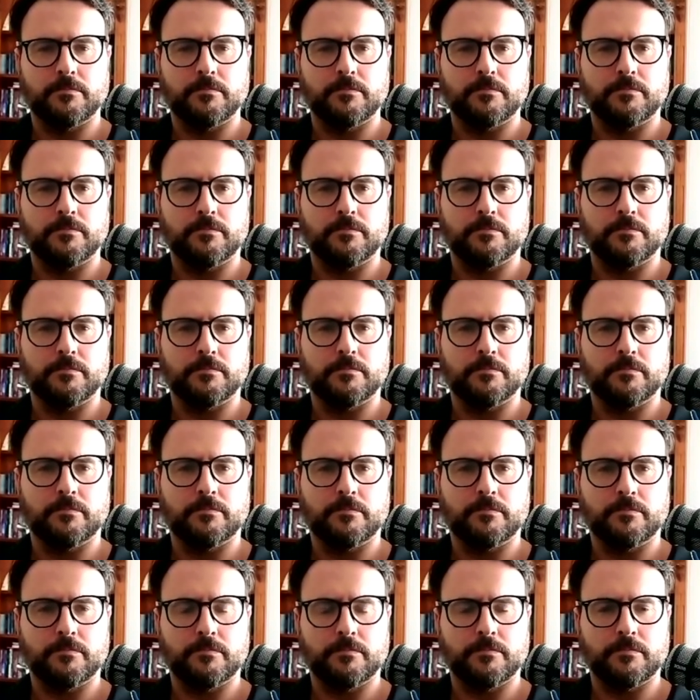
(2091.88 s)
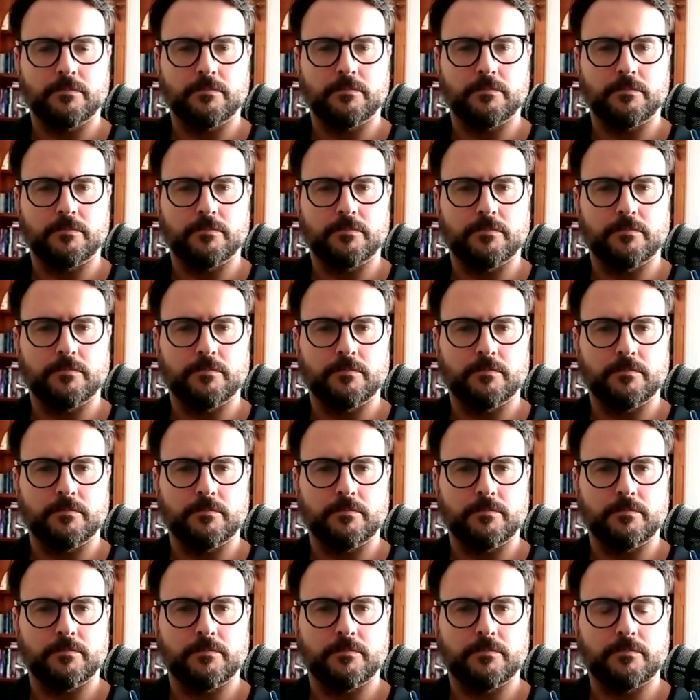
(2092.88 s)

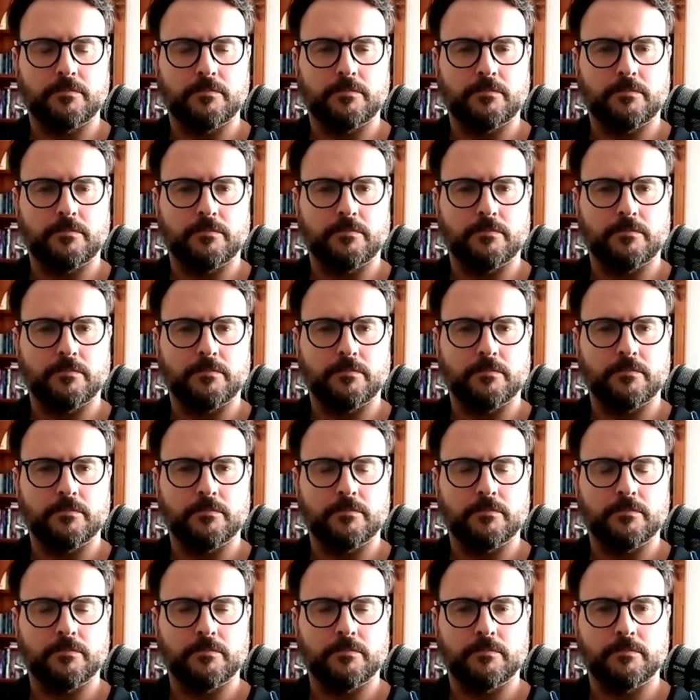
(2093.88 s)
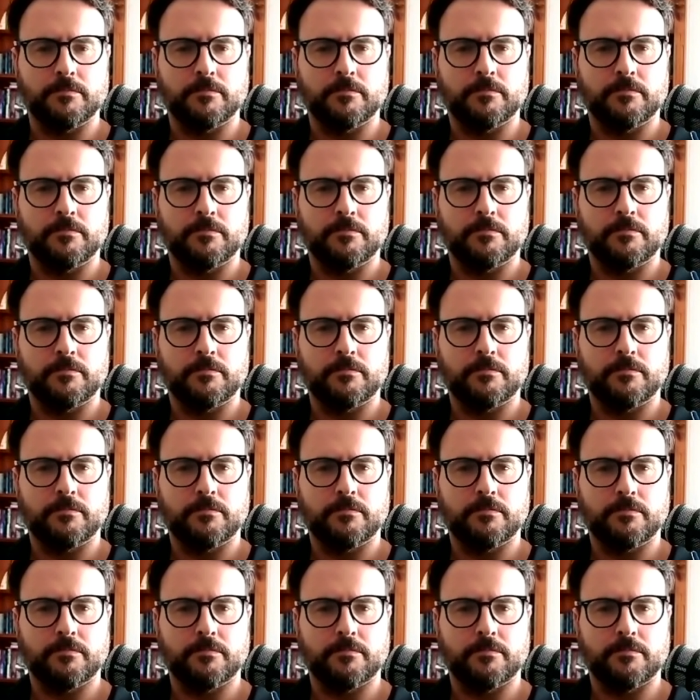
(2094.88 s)

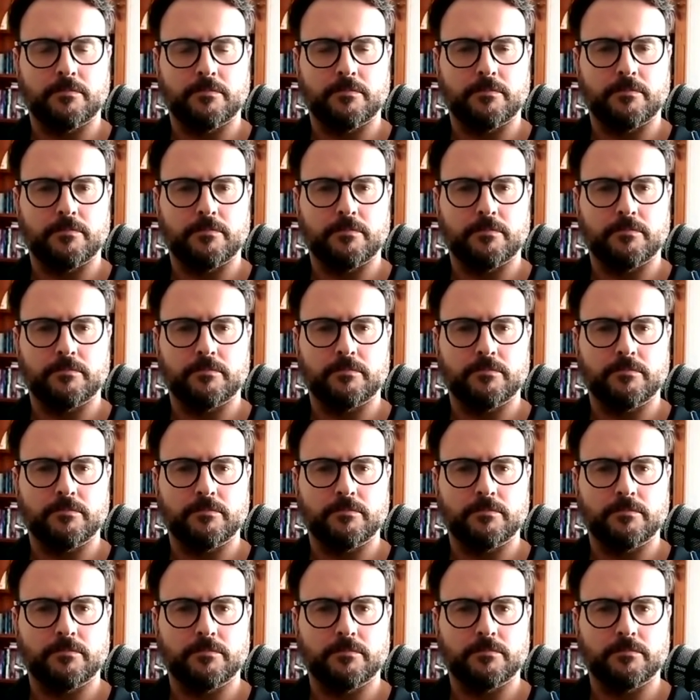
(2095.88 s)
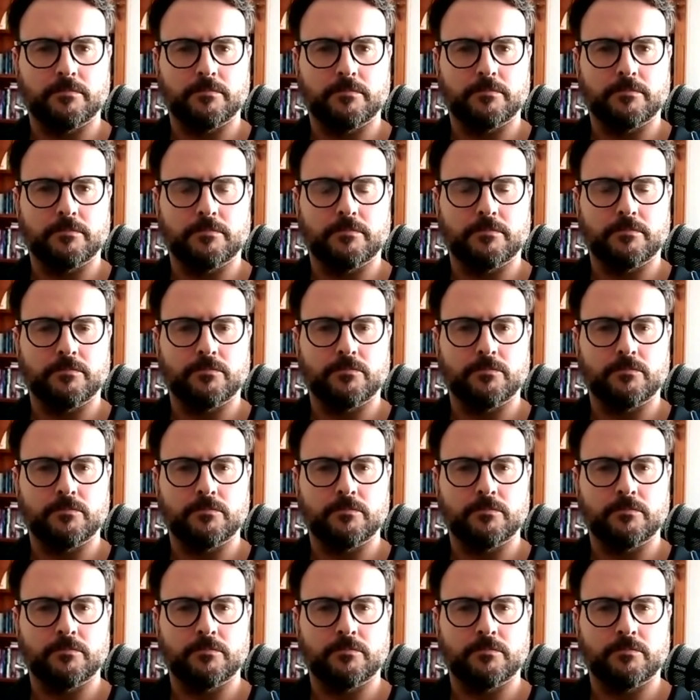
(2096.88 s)

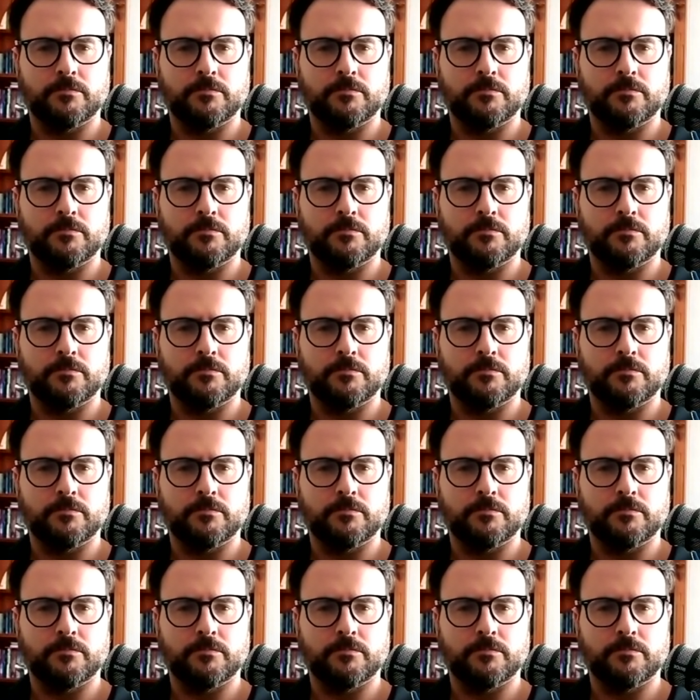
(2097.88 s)
(not speaking)